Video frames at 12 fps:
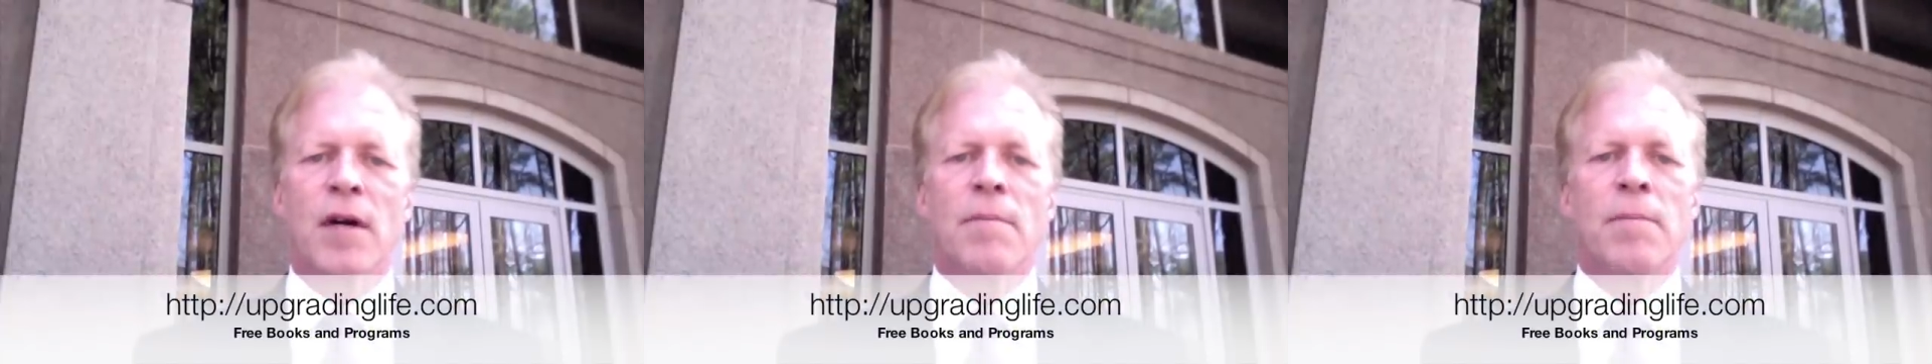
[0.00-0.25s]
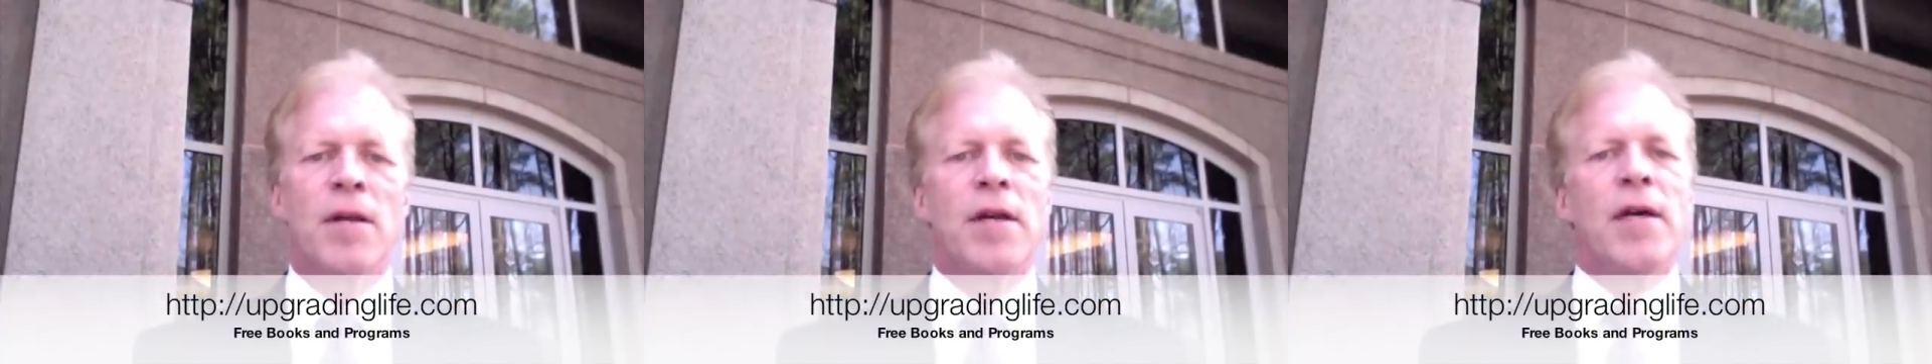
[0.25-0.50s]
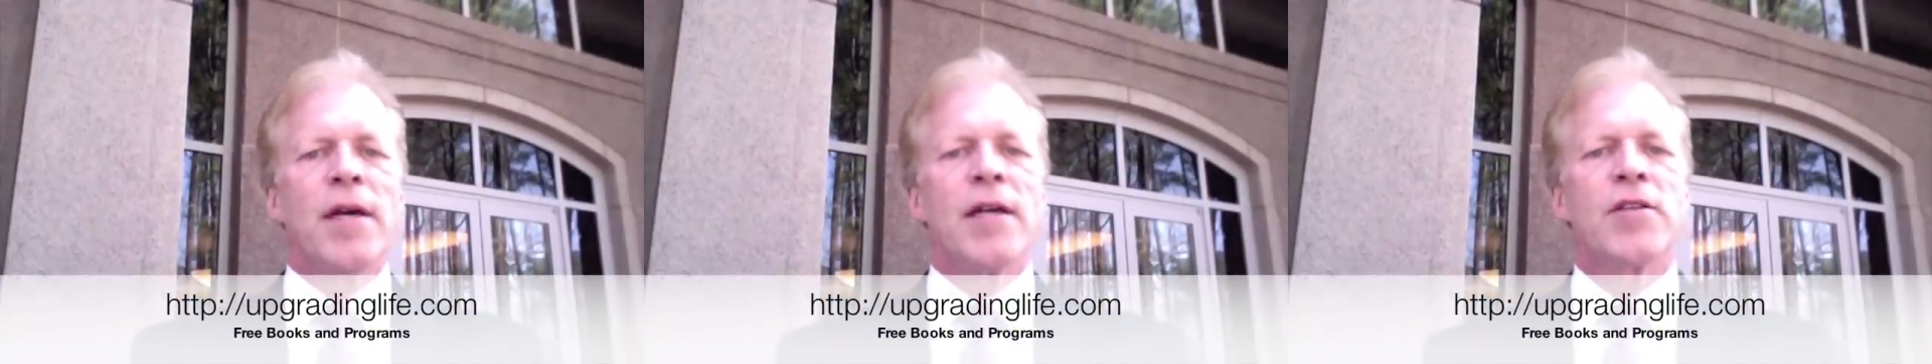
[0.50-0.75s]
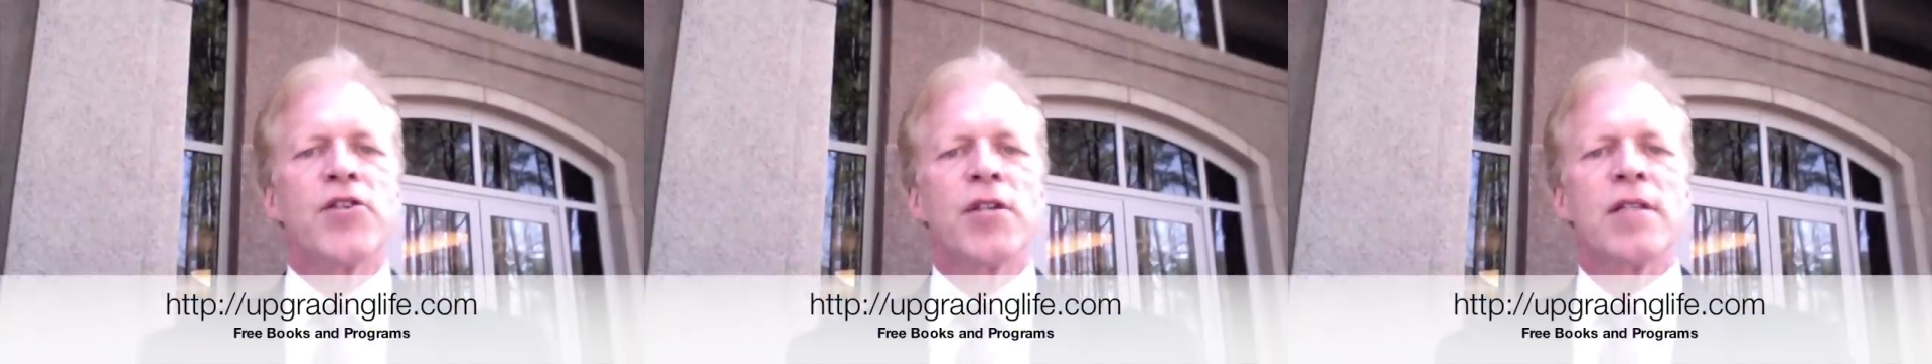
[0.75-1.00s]
but
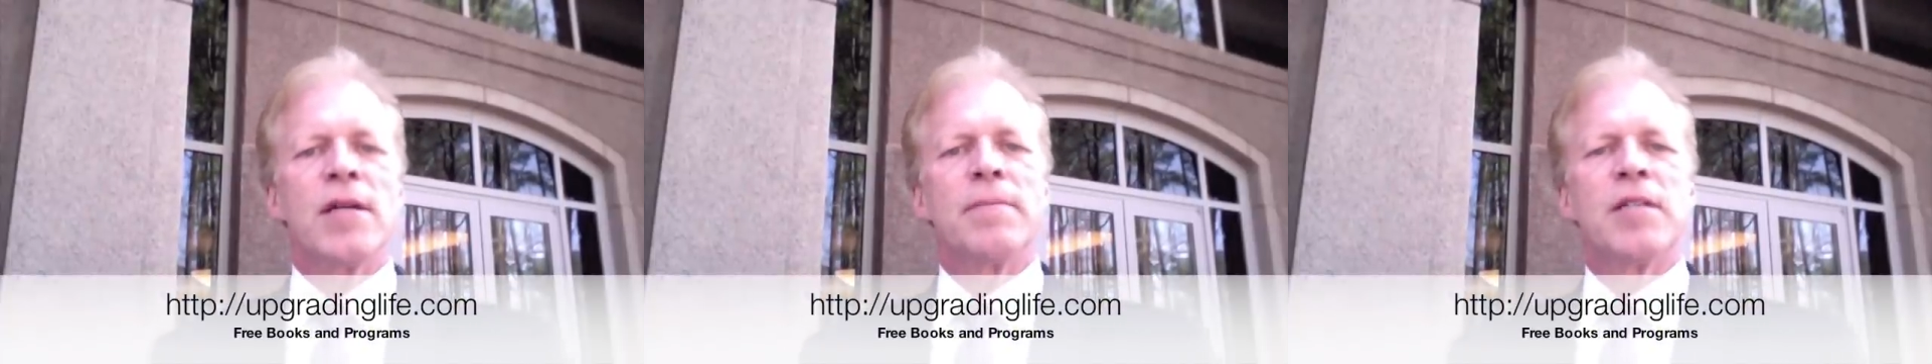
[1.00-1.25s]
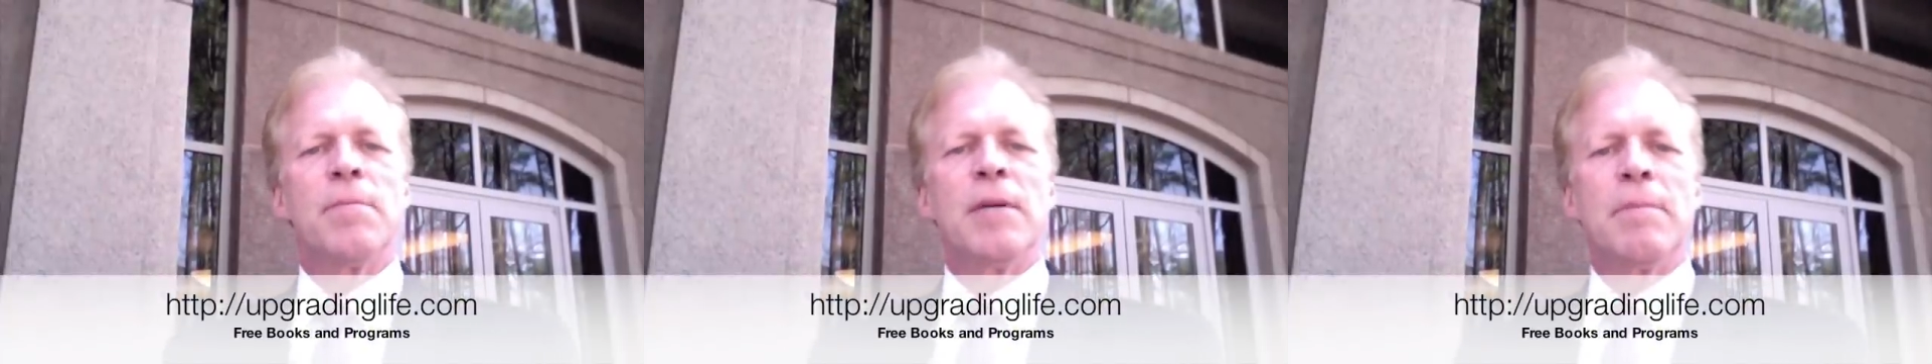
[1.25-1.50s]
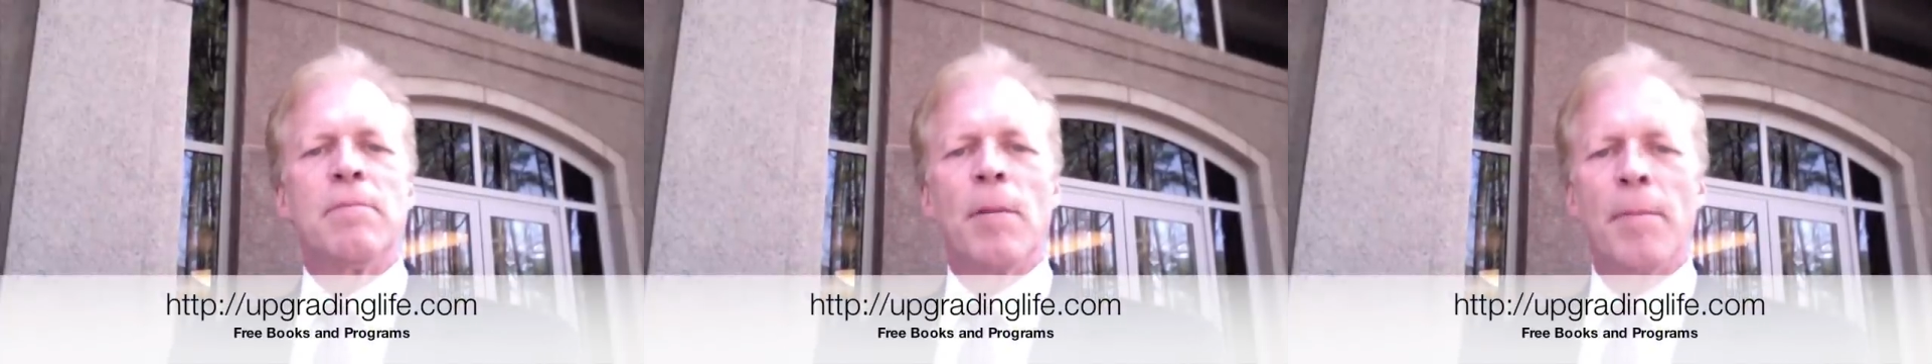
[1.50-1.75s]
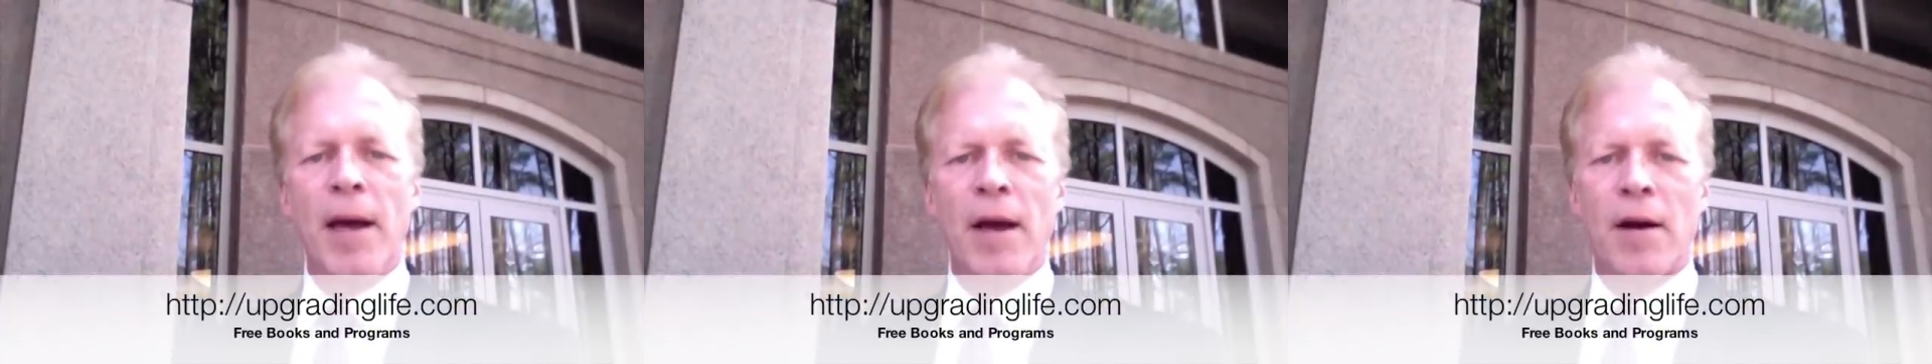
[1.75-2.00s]
it's just to be
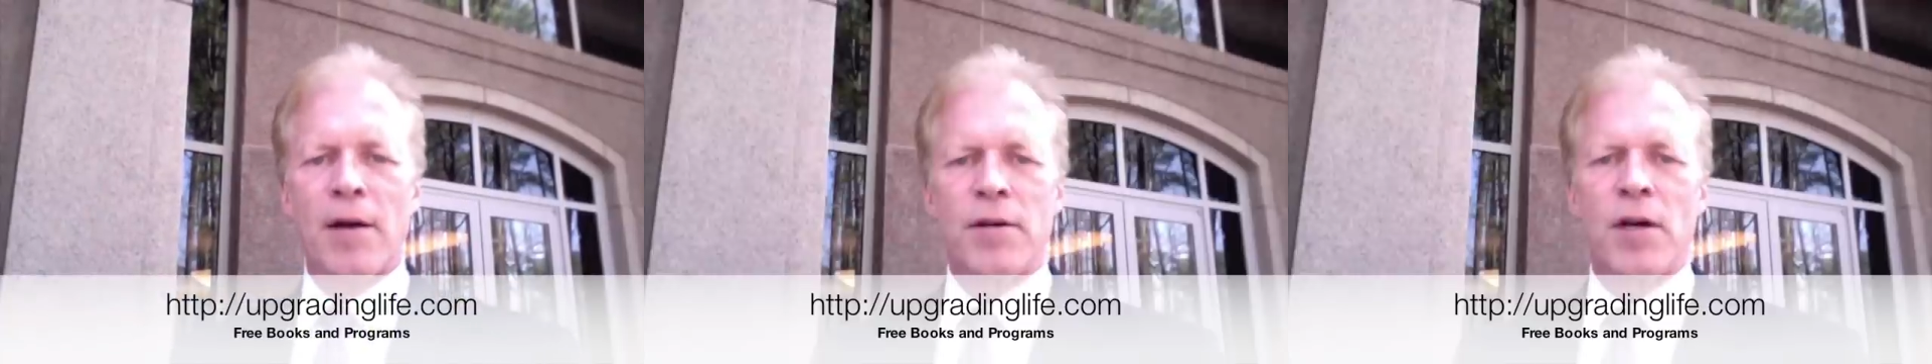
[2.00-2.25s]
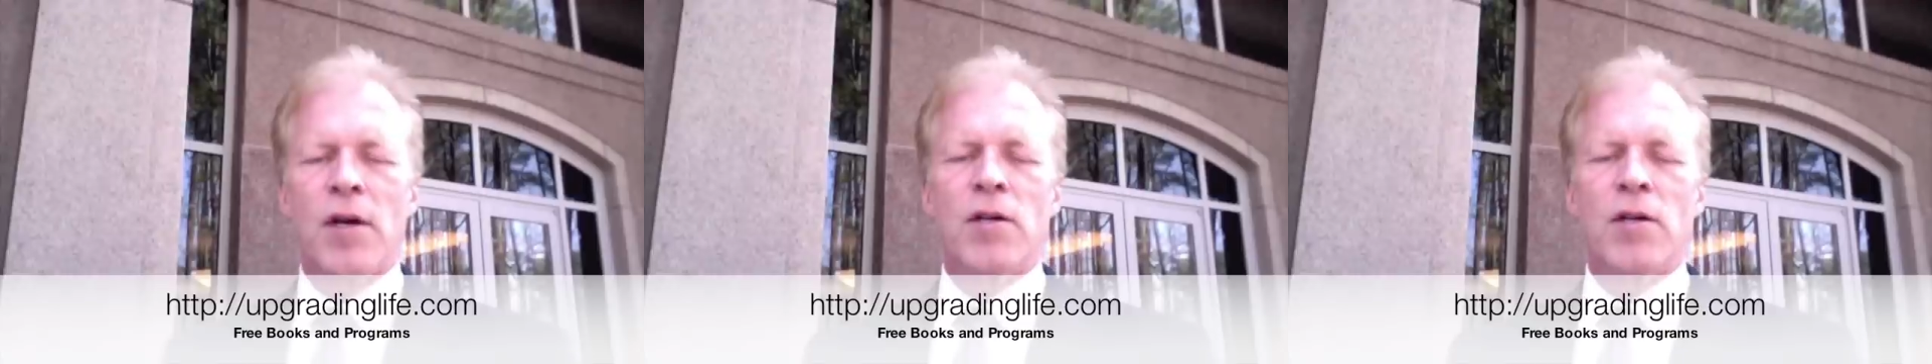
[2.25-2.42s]
prepared